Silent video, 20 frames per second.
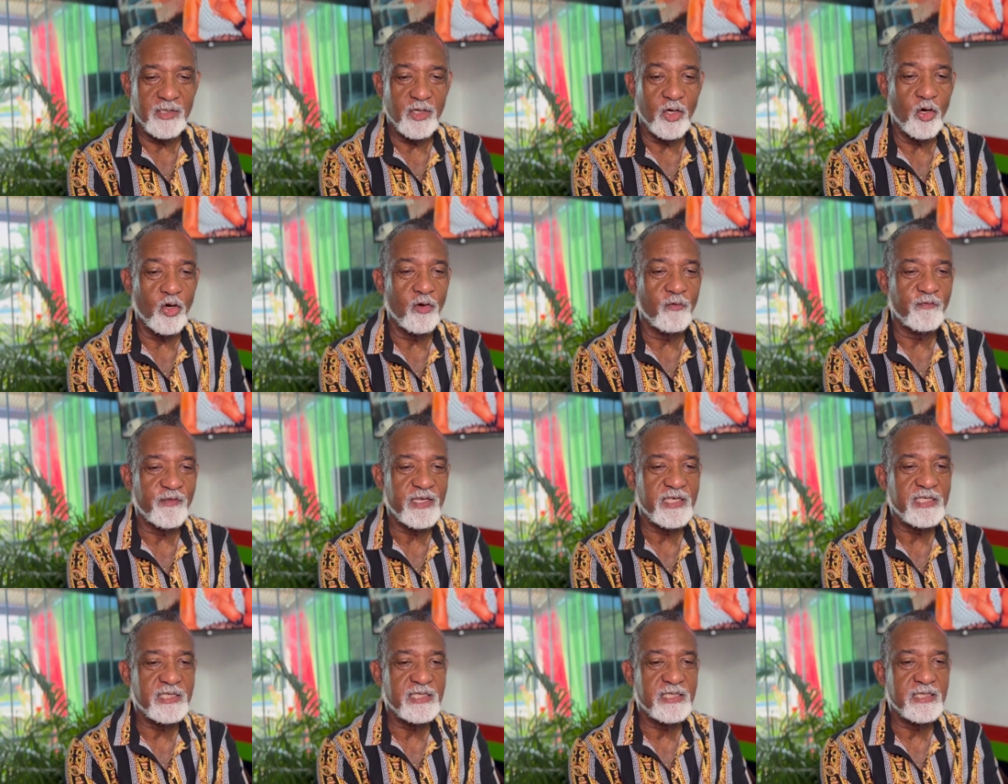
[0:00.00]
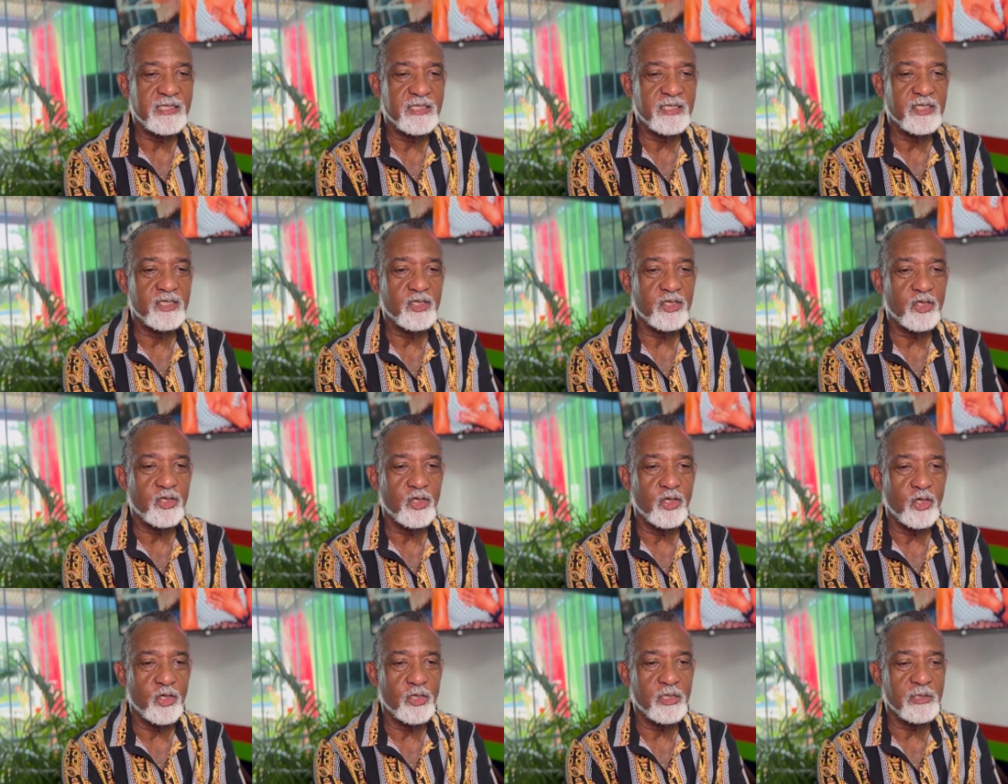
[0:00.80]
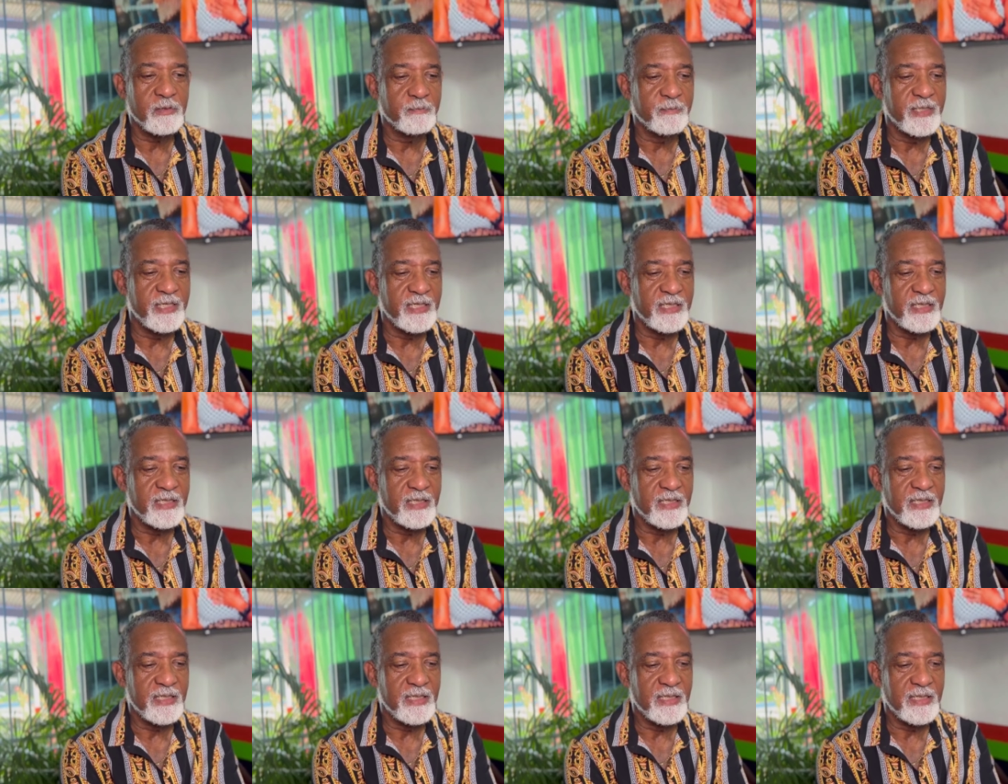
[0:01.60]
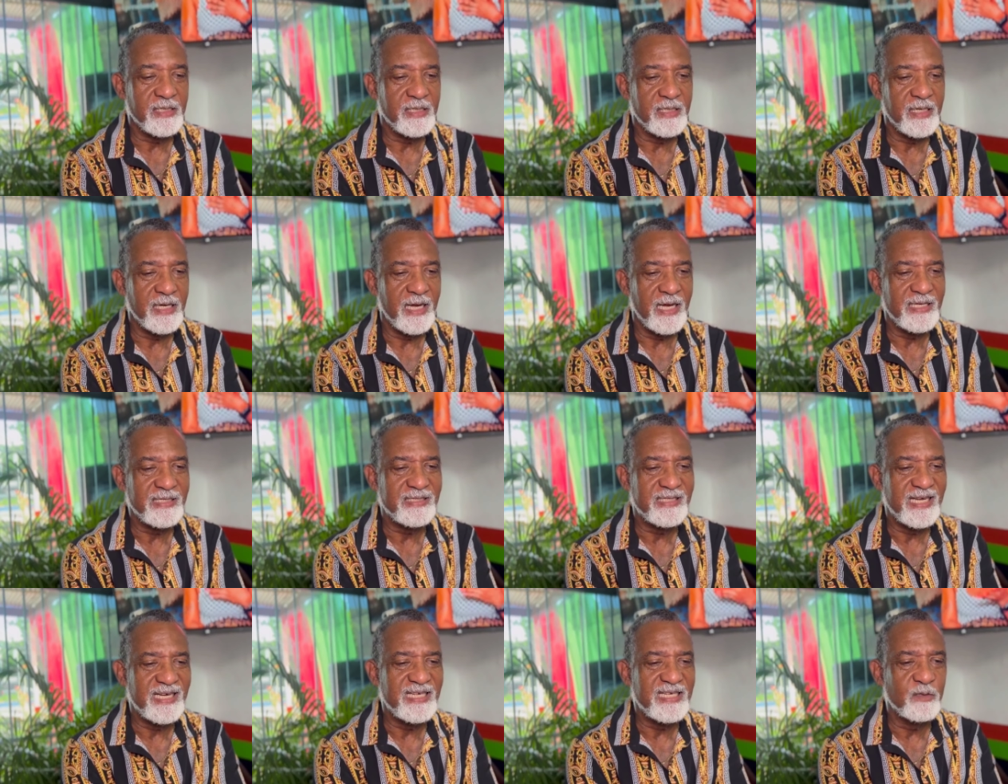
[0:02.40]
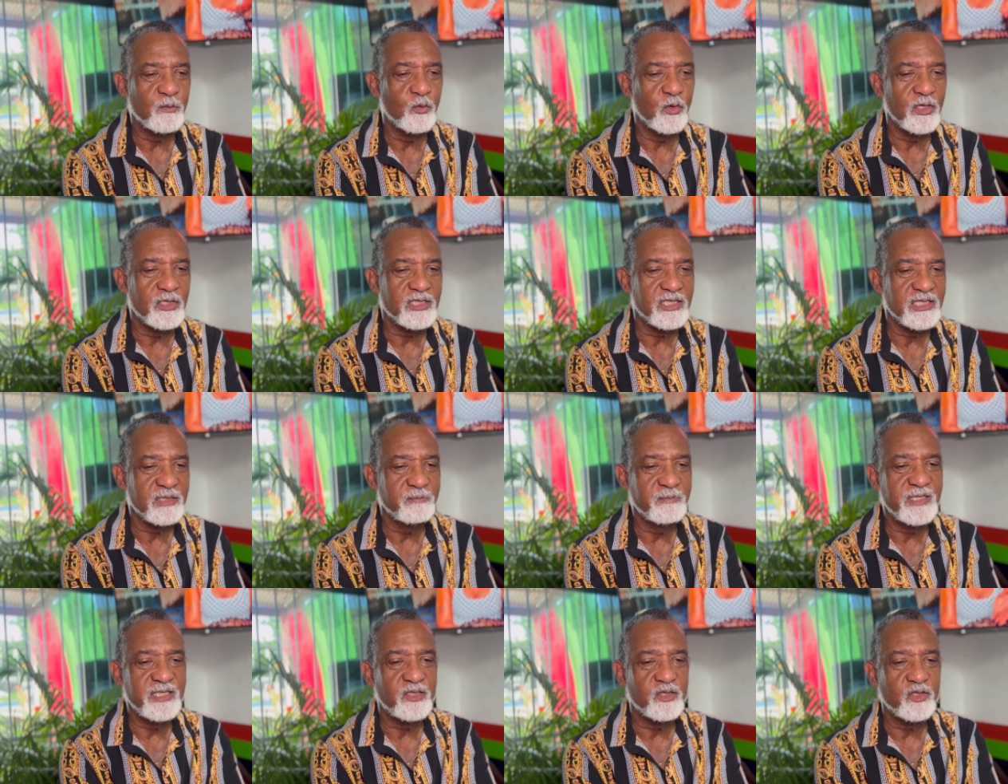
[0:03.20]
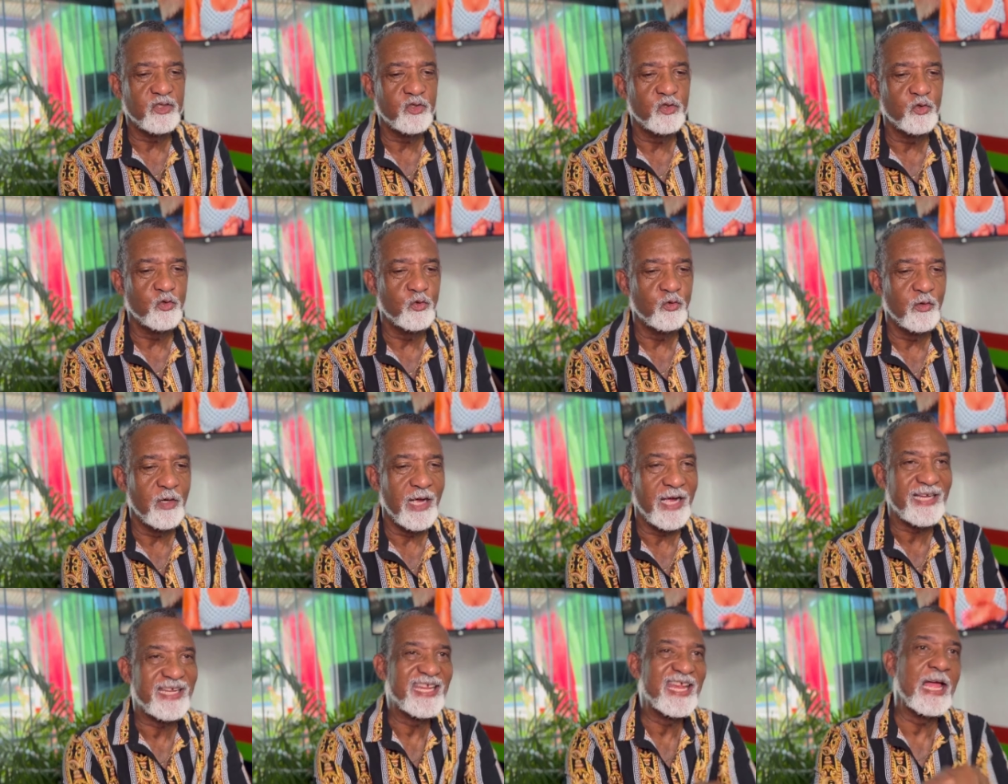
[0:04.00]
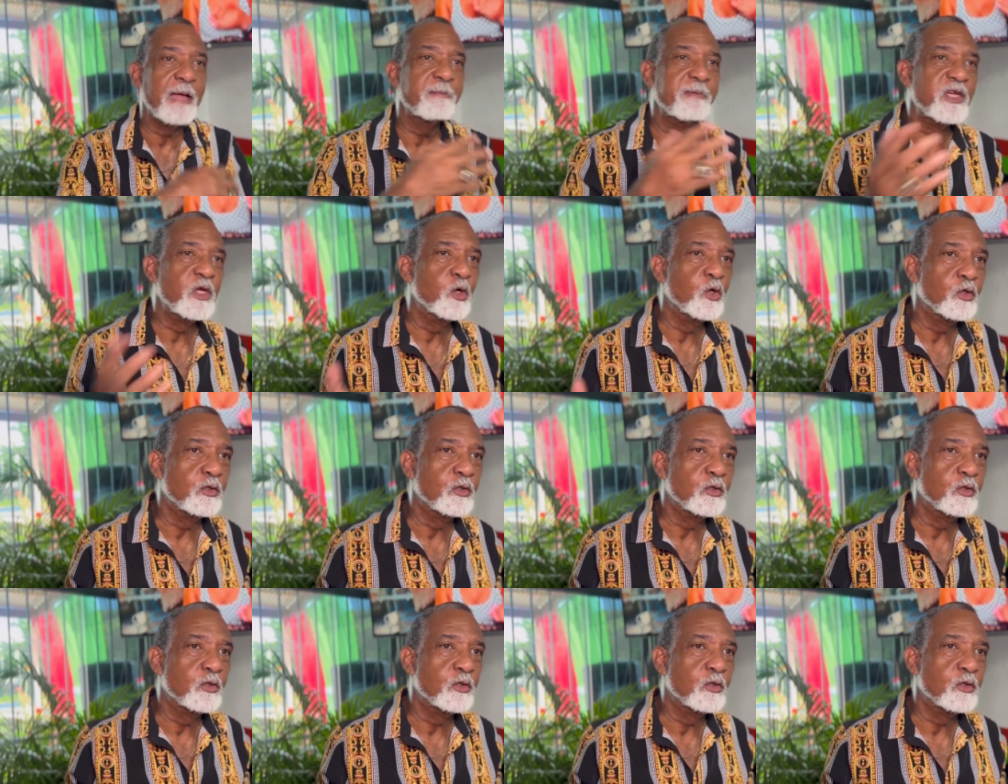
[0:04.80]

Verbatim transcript: Orville oh, called me and said he wanted me to do a cameo.